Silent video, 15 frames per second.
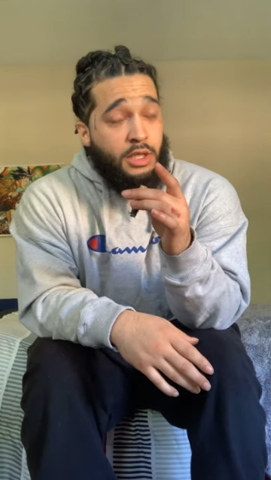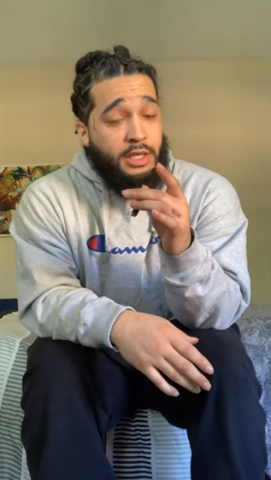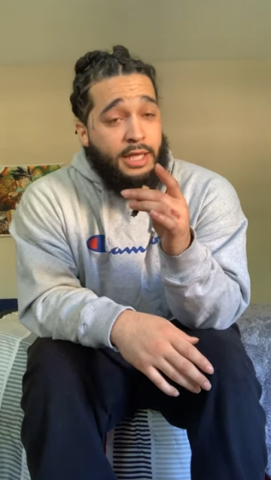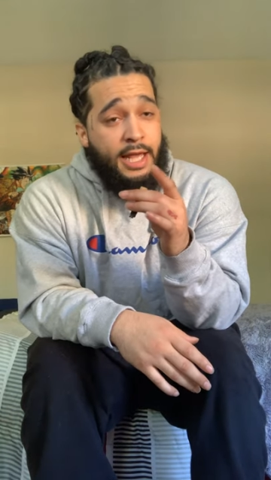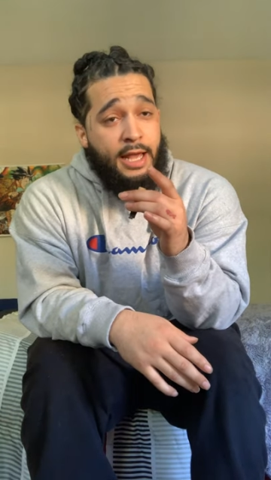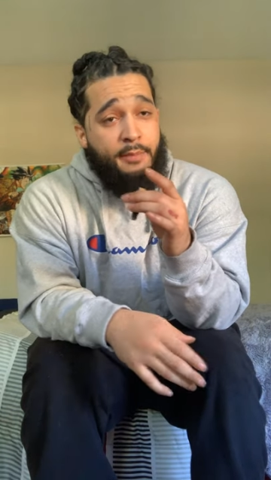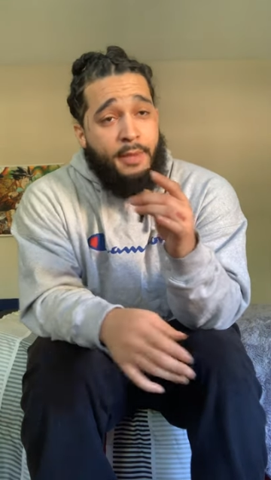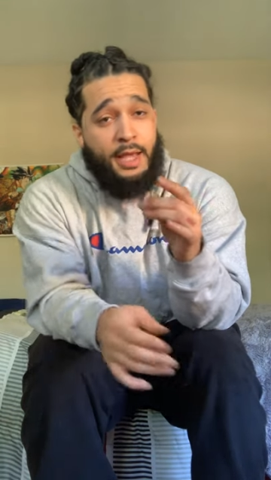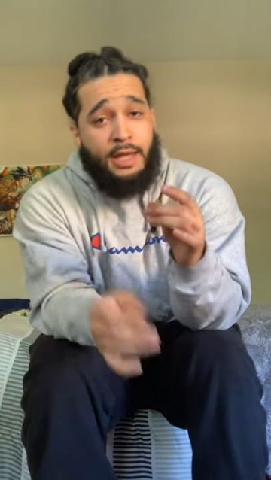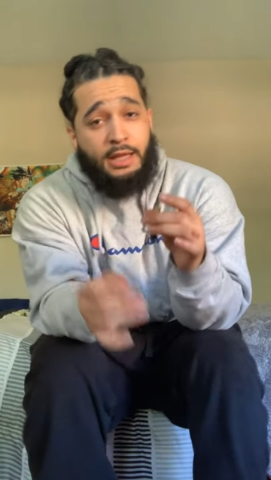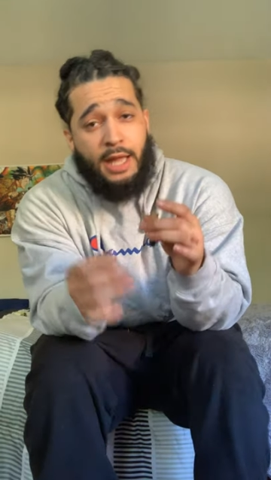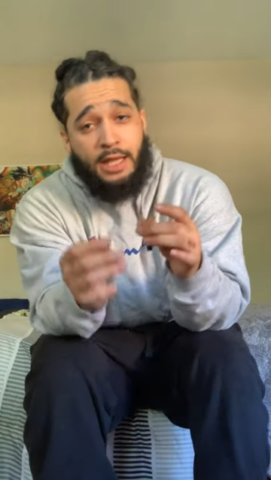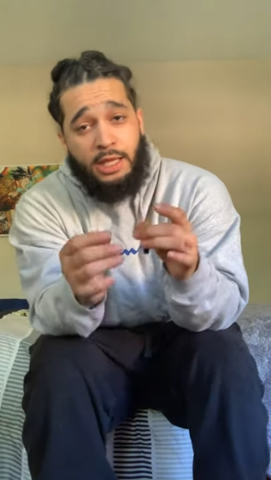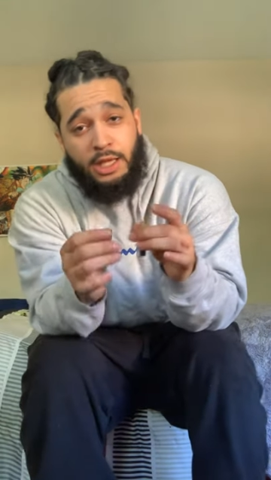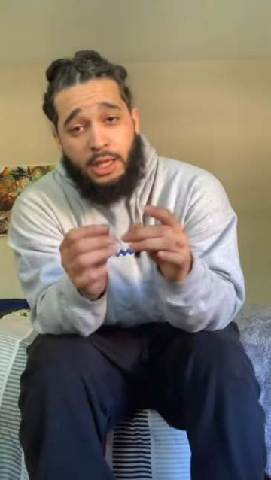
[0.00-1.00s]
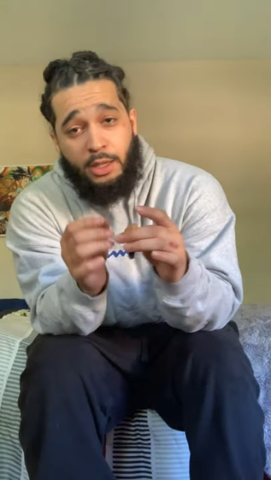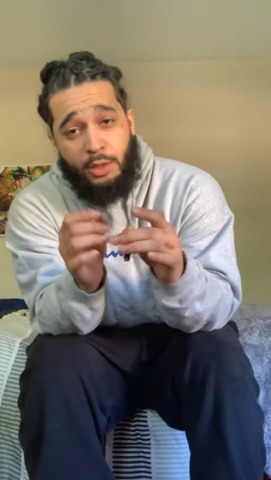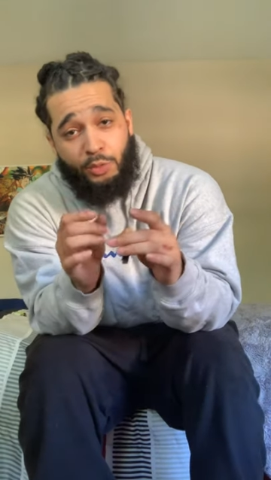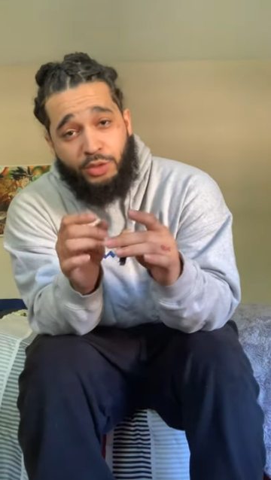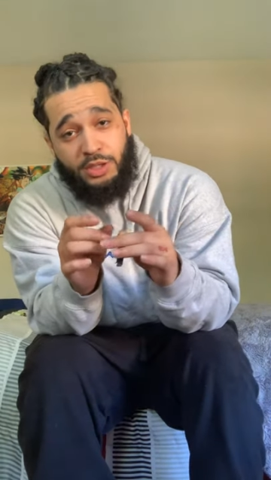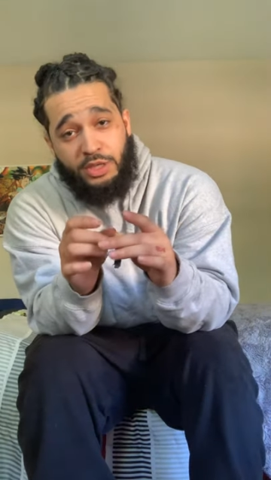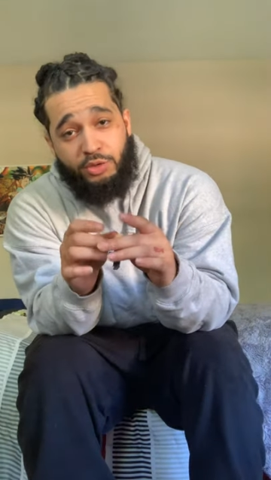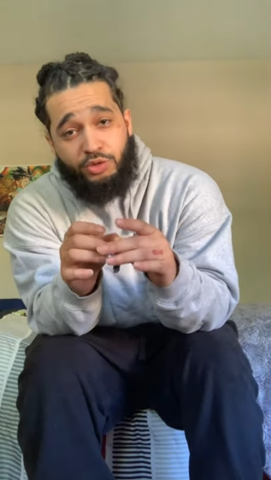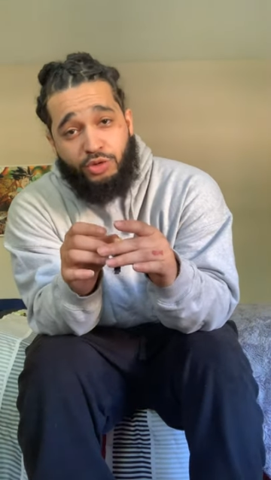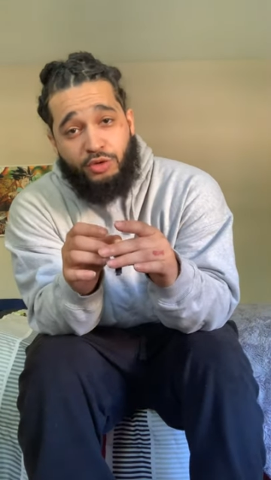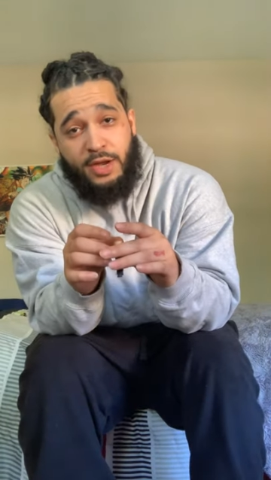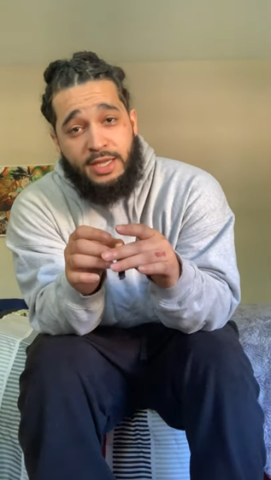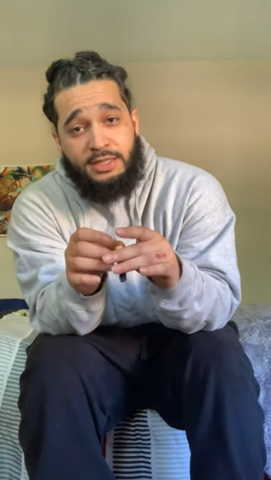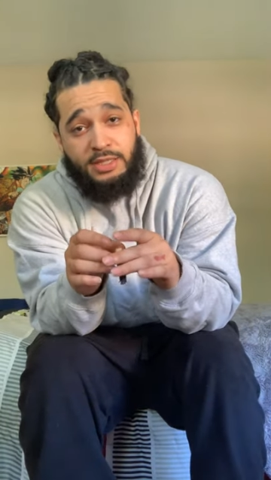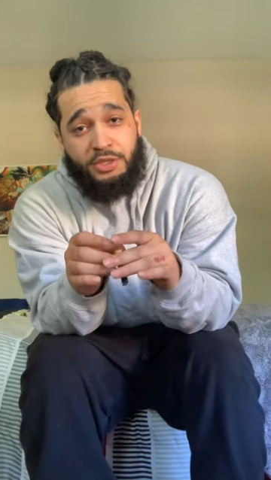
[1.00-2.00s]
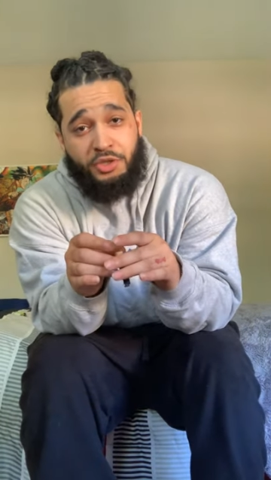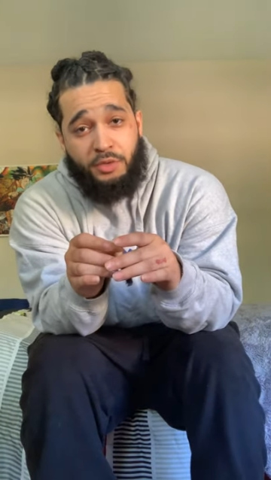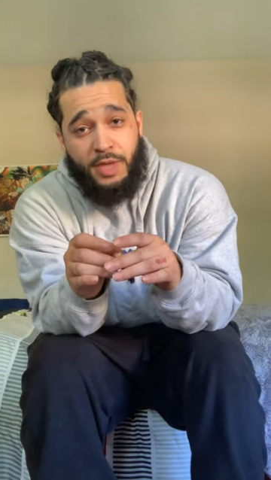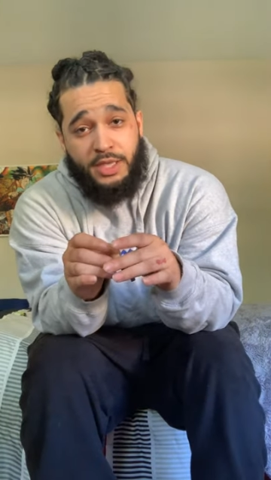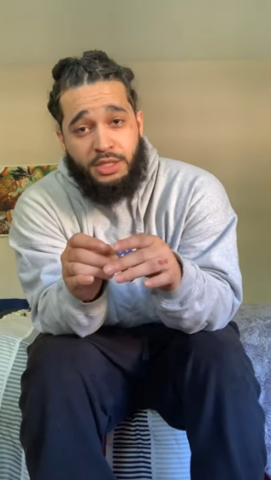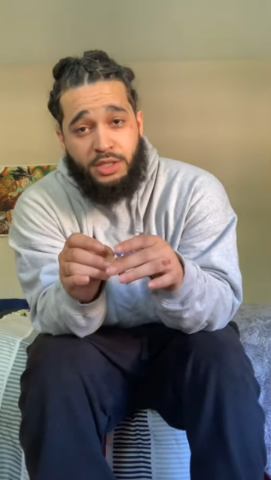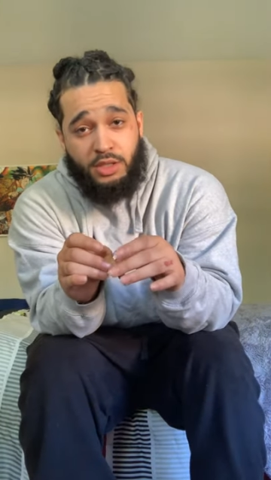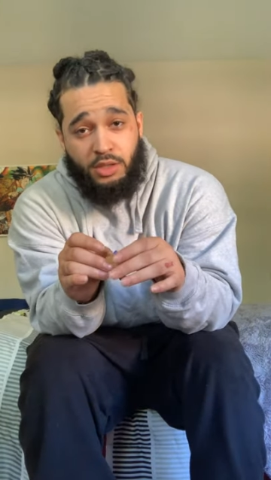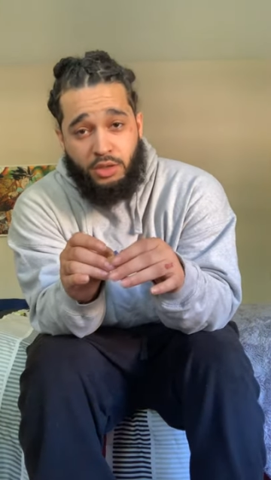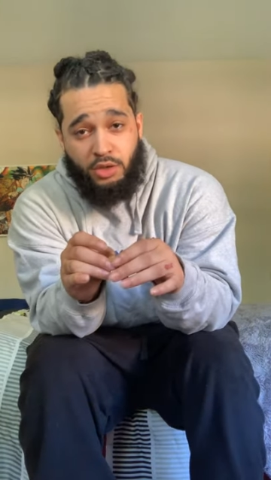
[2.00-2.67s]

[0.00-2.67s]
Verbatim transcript: yeah, man, like it, it, was, it was a crazy situation.